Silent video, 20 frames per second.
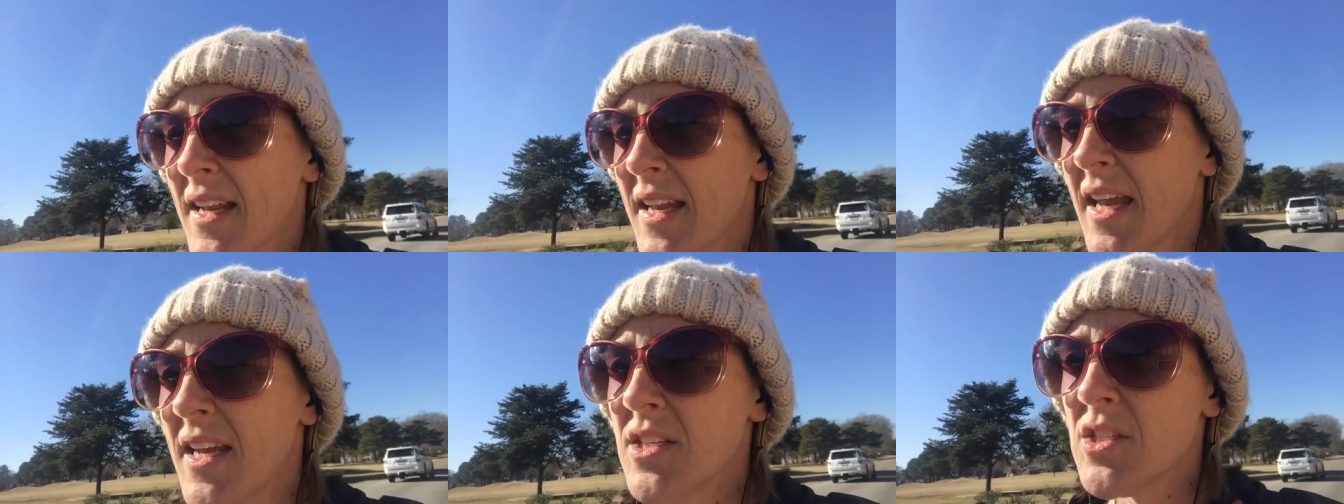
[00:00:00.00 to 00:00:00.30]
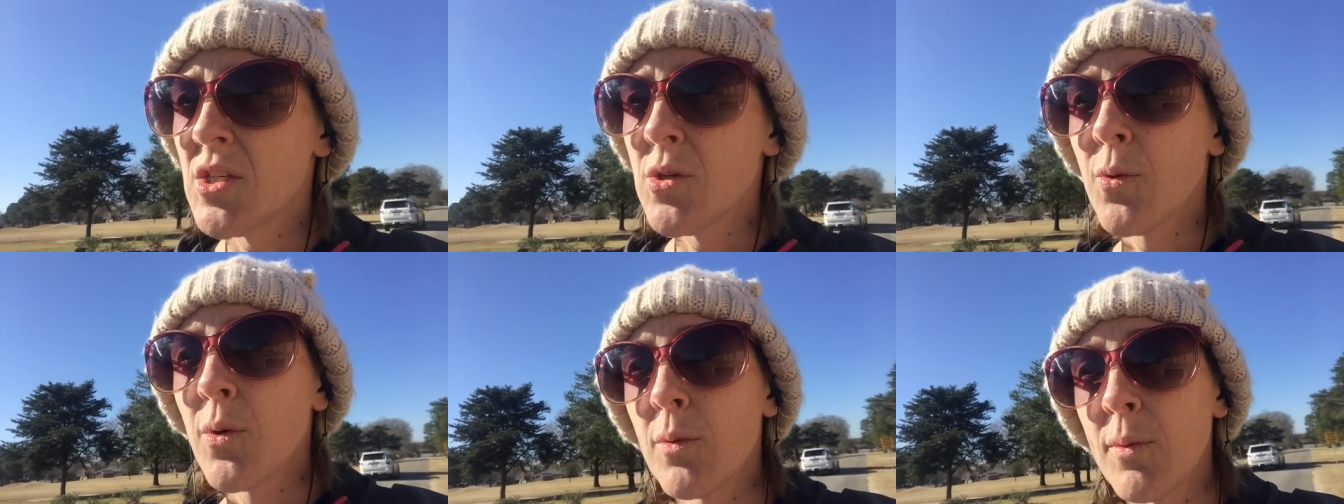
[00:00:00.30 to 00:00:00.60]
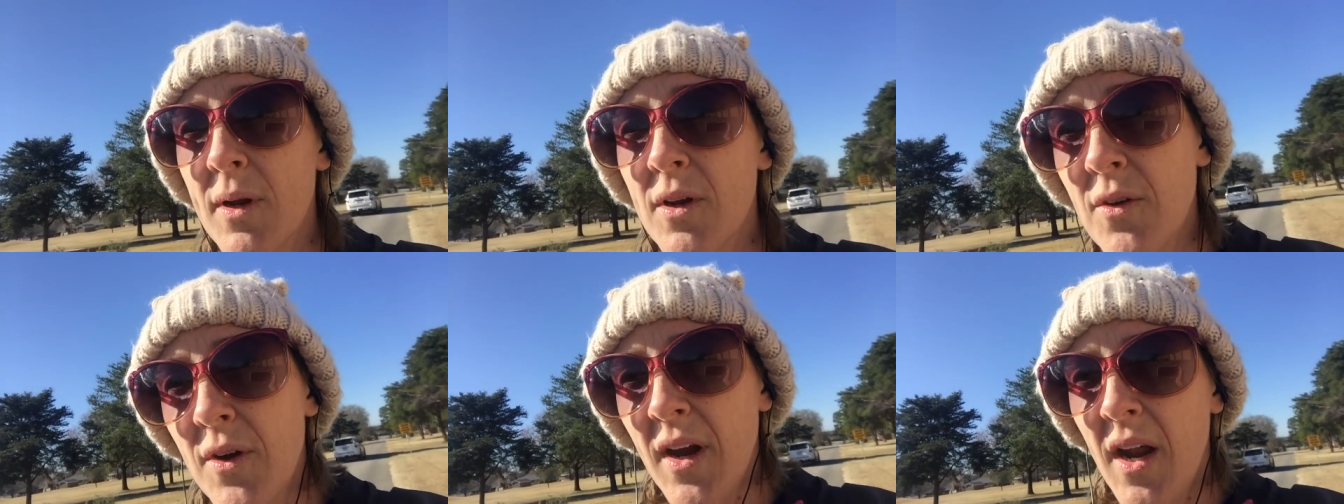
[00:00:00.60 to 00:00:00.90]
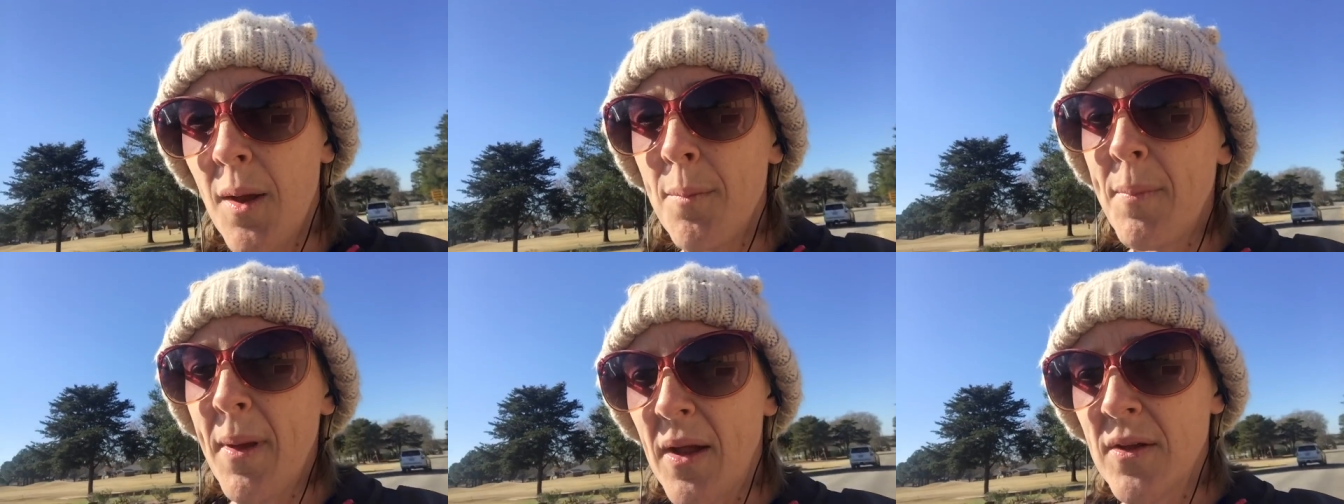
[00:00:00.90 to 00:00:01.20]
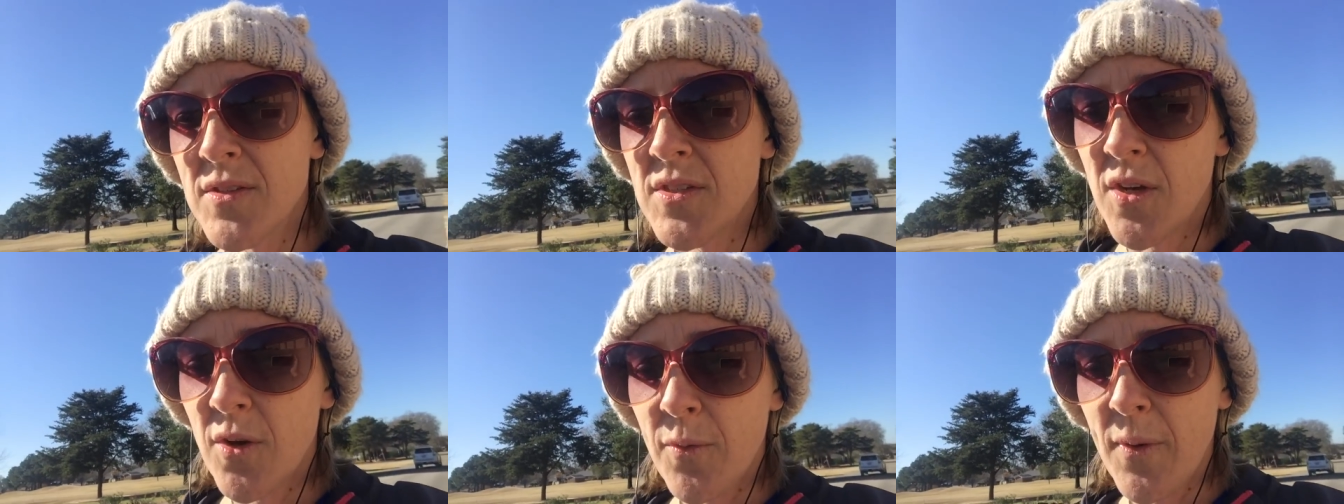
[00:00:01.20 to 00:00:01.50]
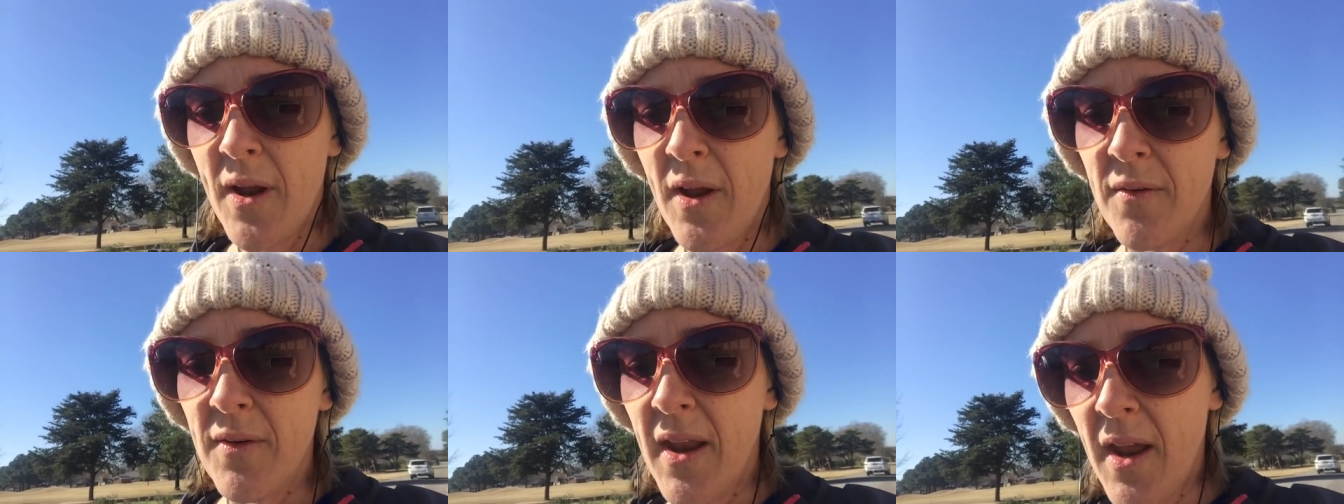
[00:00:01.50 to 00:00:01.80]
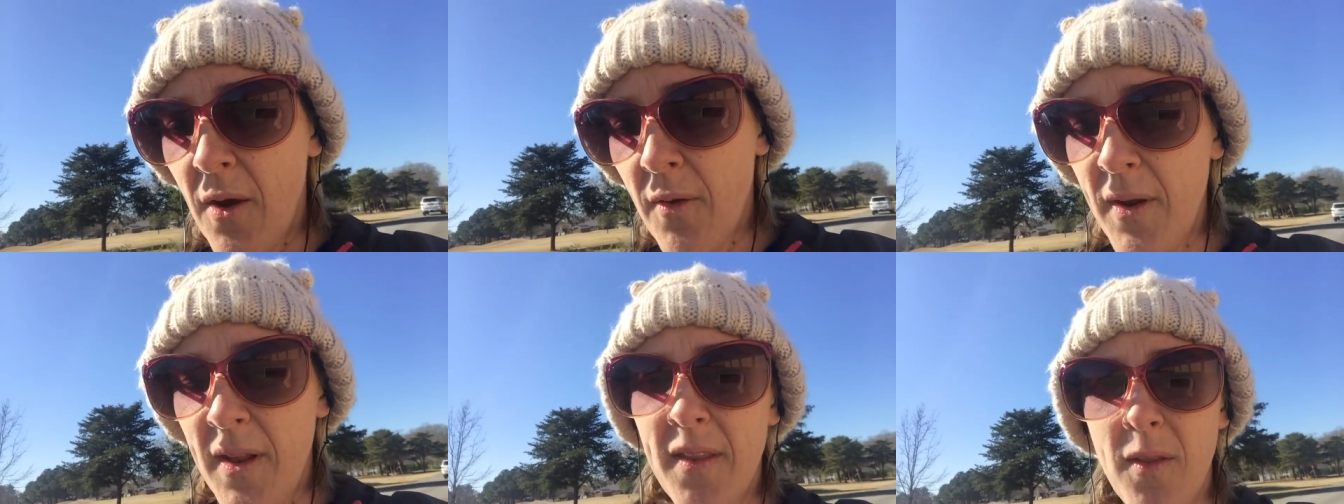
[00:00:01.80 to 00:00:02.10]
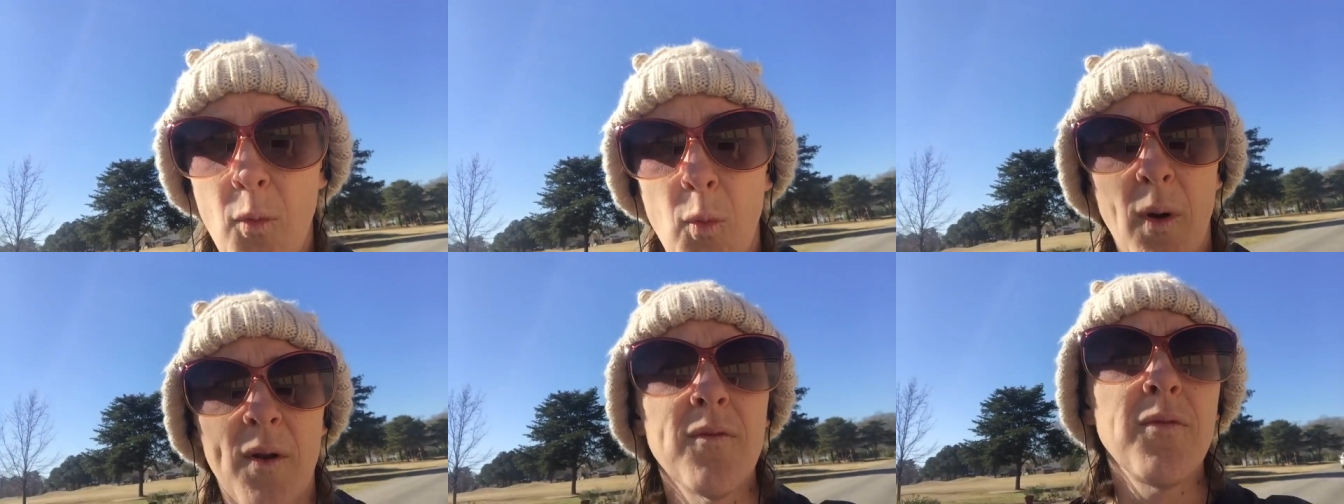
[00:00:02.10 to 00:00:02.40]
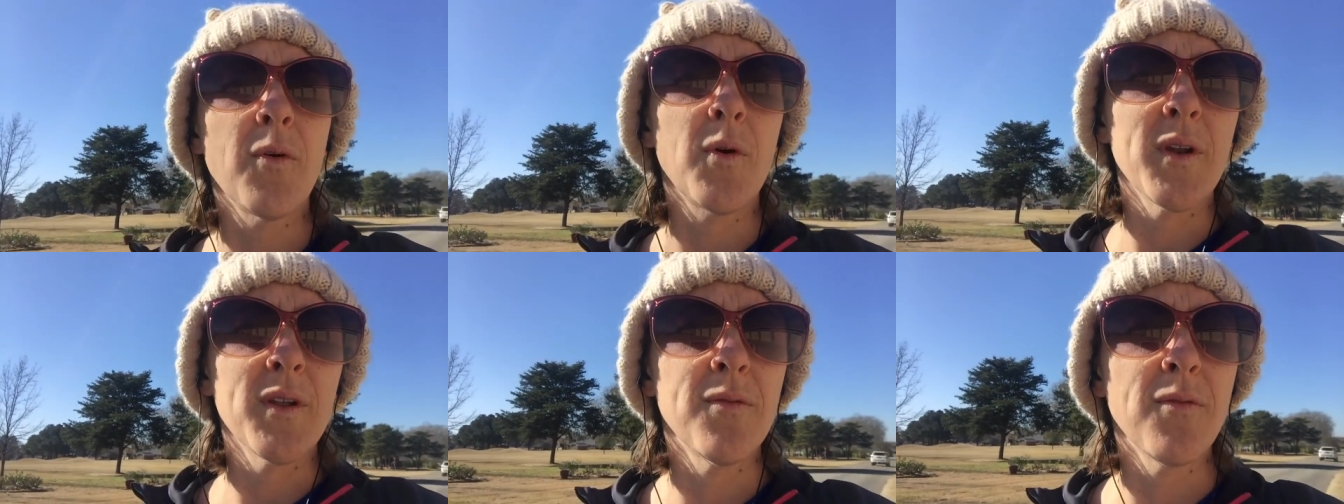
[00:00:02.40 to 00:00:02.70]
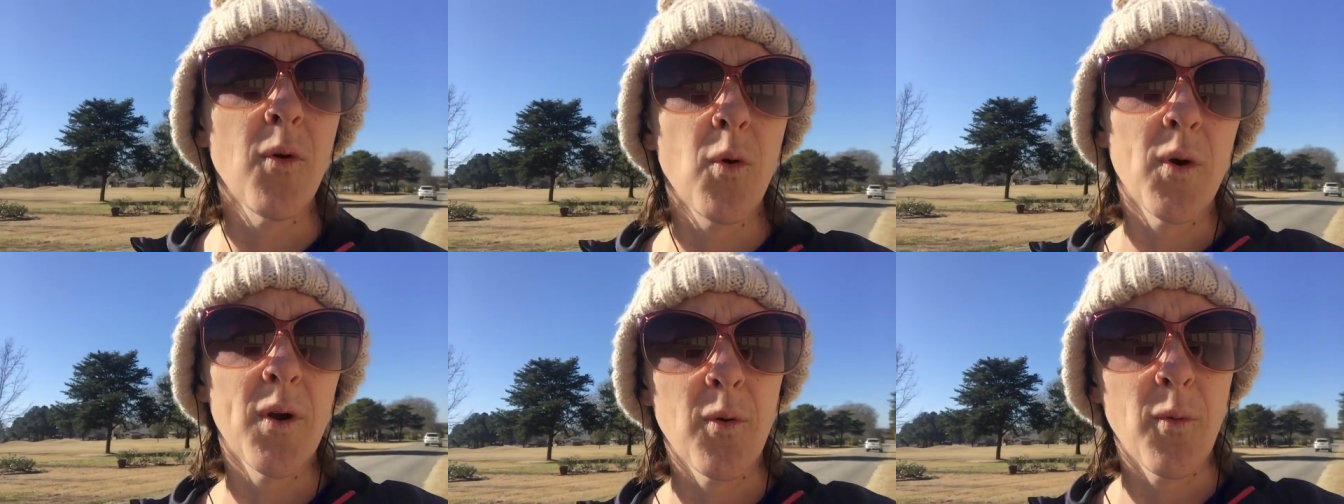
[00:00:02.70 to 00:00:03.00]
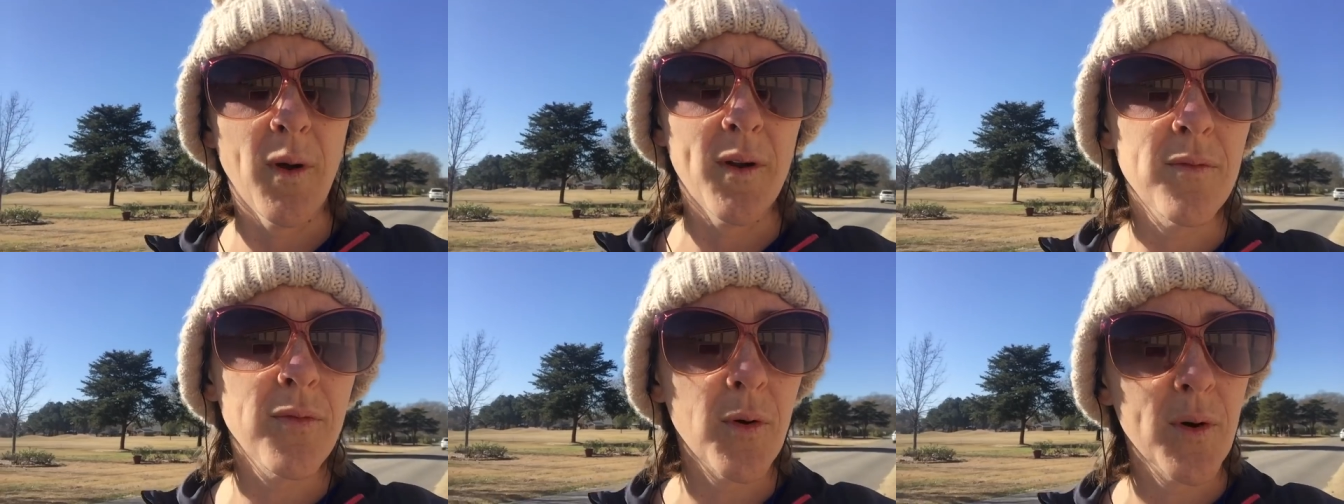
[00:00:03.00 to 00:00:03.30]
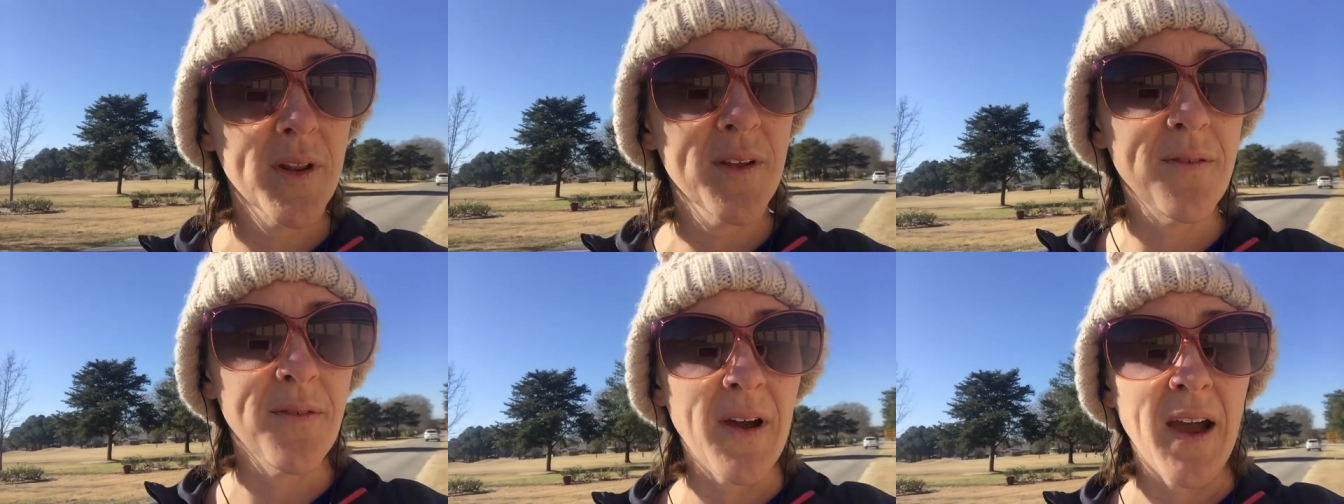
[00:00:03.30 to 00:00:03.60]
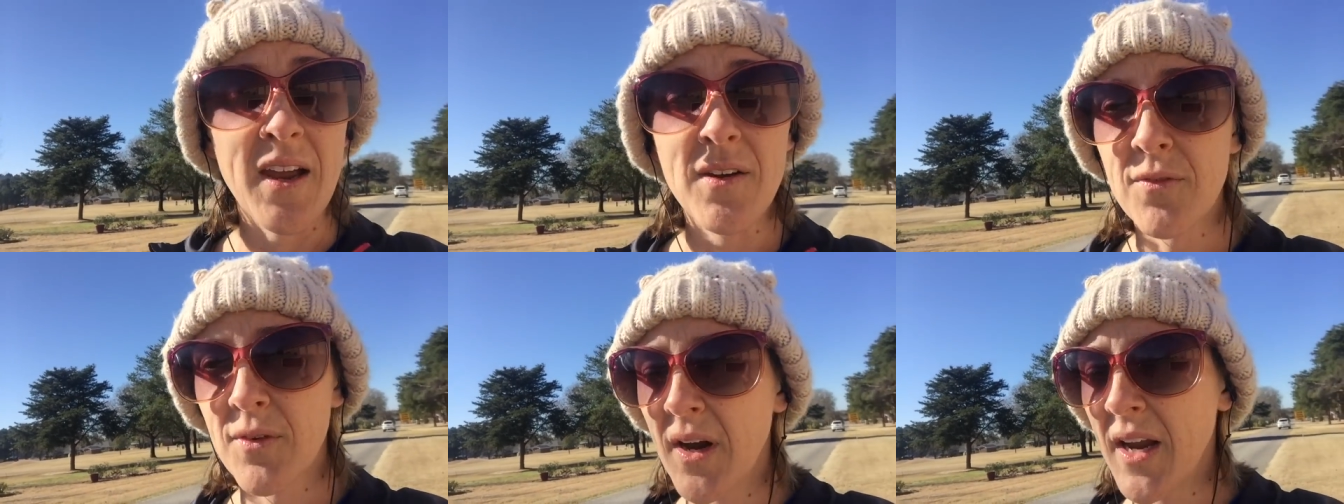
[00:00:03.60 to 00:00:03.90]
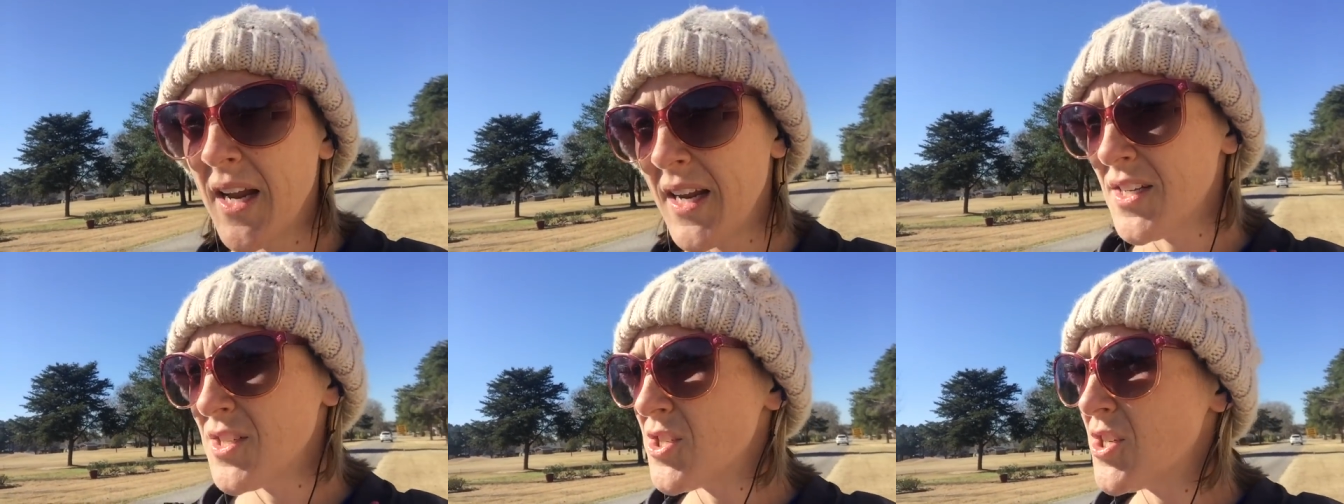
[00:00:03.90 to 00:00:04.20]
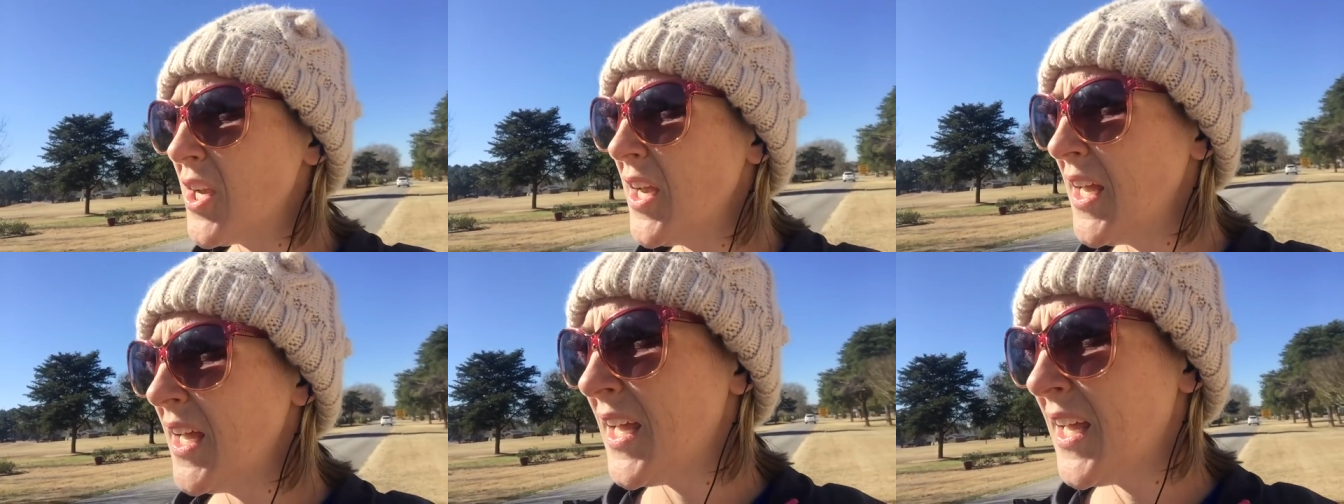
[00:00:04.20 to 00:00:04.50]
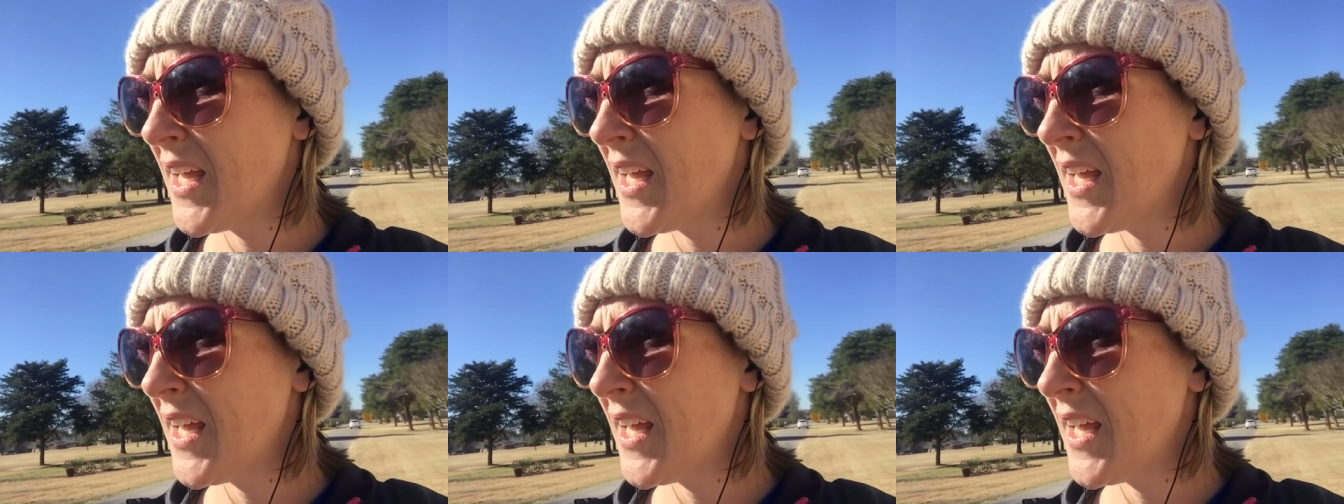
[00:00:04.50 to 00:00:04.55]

in case you were wondering, I'm bouncing around now in the 144 to 145 range,